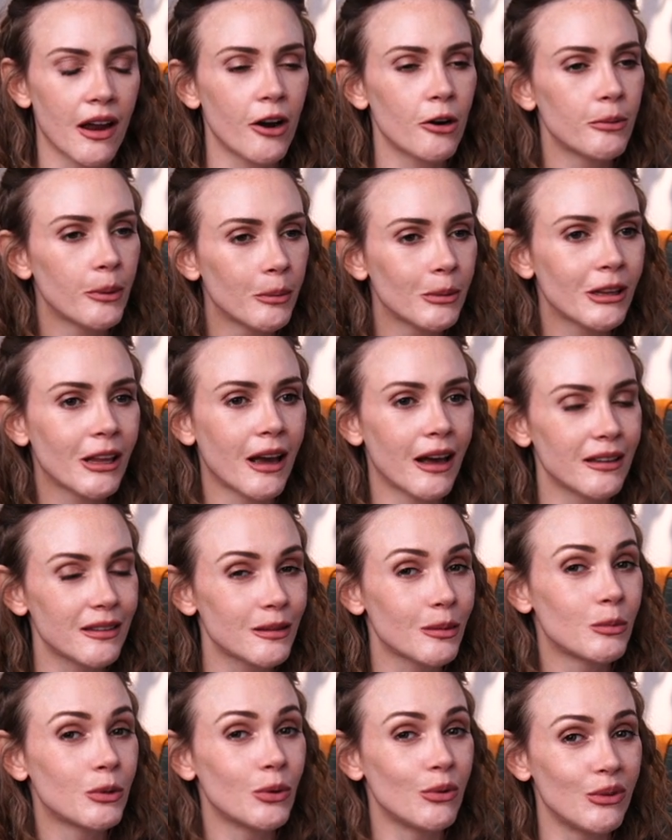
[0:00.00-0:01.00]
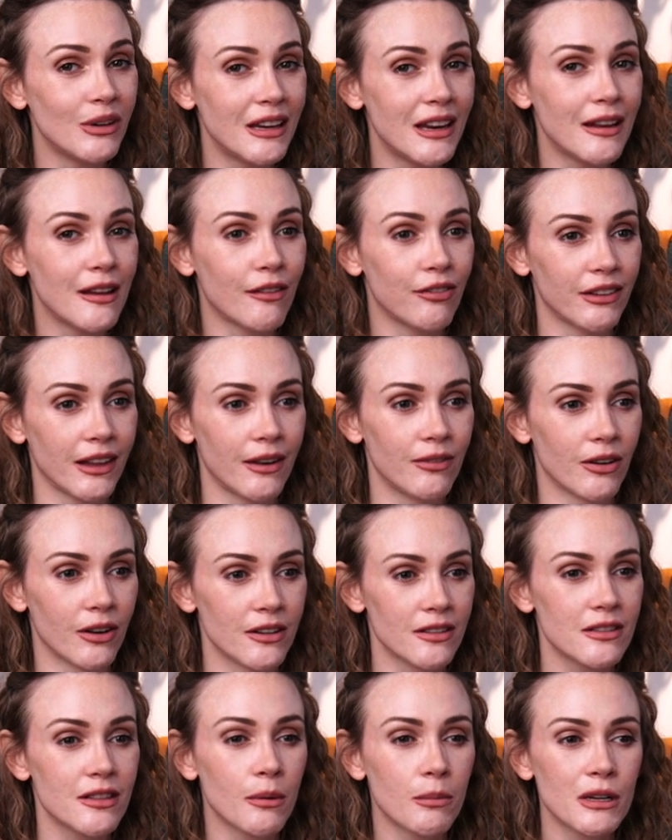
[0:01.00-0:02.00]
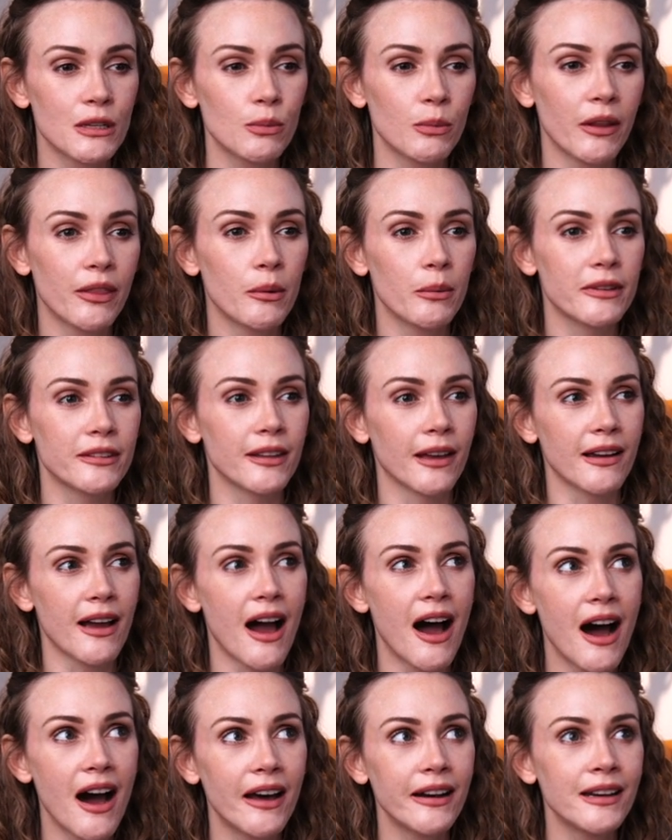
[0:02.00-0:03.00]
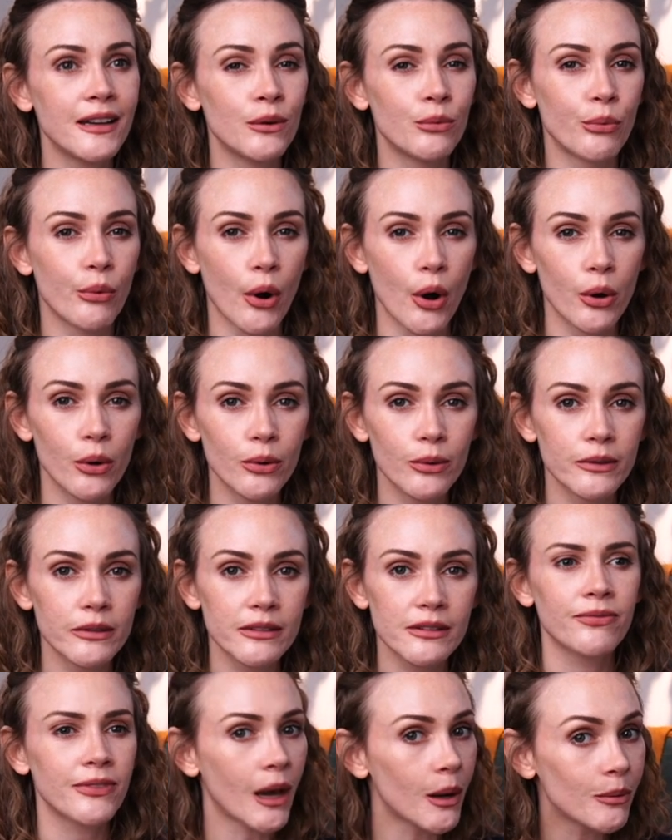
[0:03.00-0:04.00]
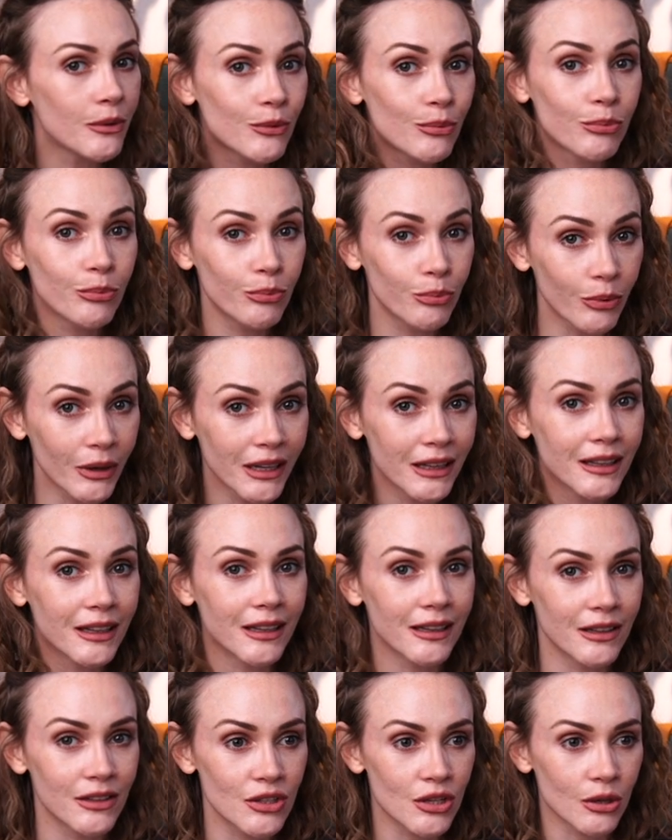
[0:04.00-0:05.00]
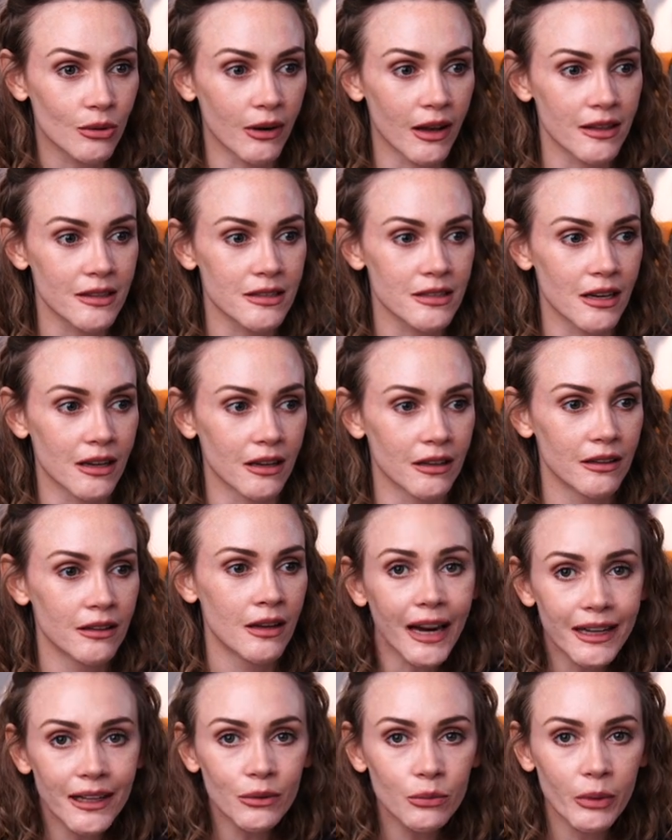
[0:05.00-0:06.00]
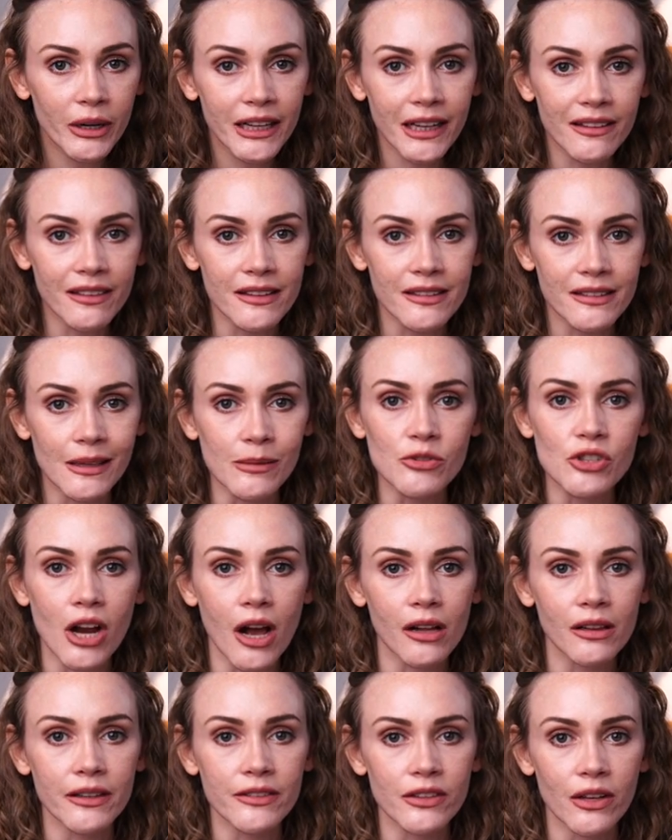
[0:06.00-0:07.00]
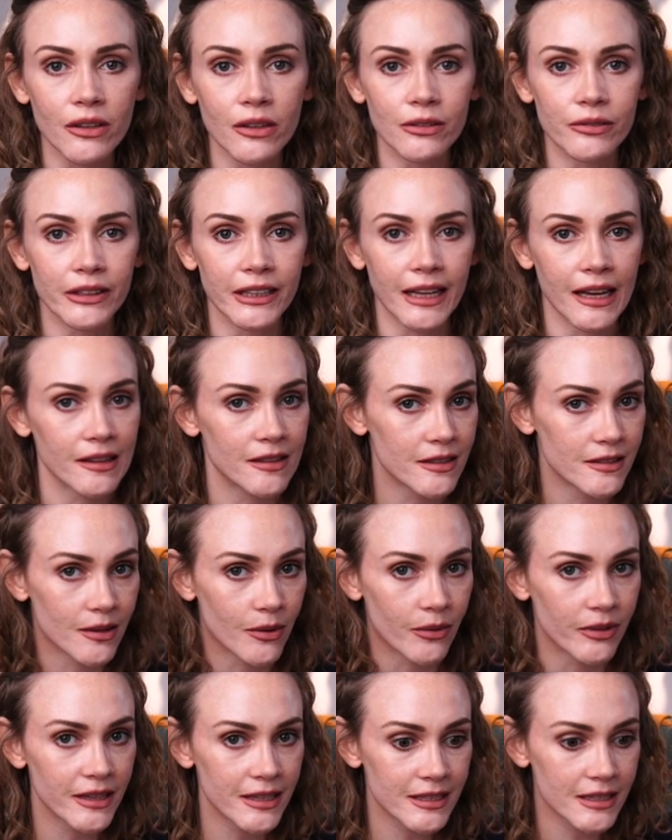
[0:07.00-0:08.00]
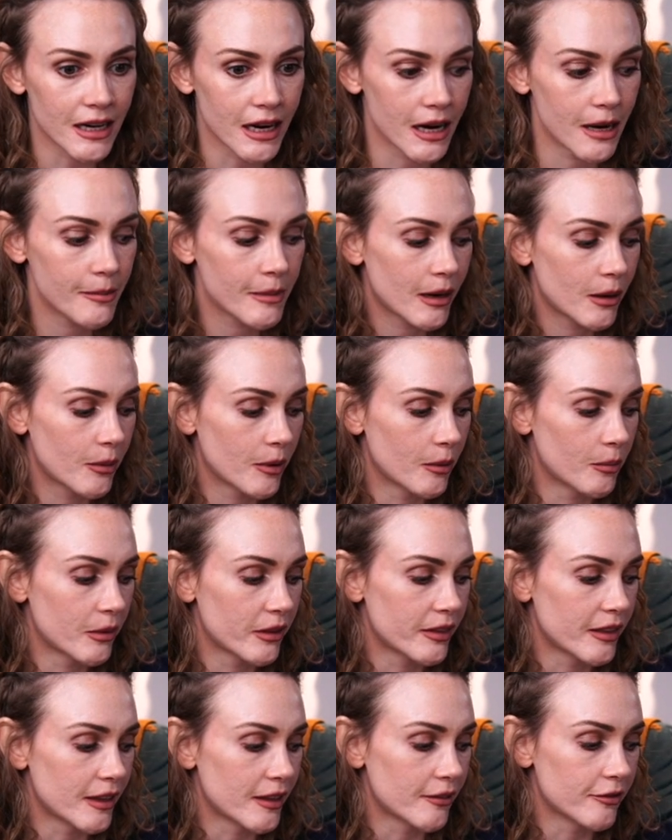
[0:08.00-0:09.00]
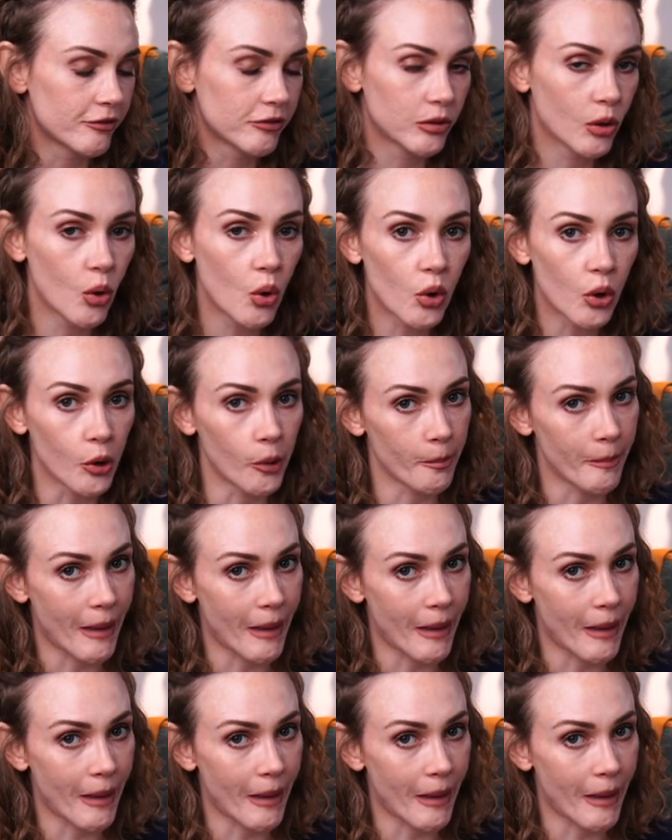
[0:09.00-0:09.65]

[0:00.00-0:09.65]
I remember they had some unique flavors. There was one that was like honey rose. That was really interesting. I didn't want to get the same chocolates all over again, so this time I went with the floral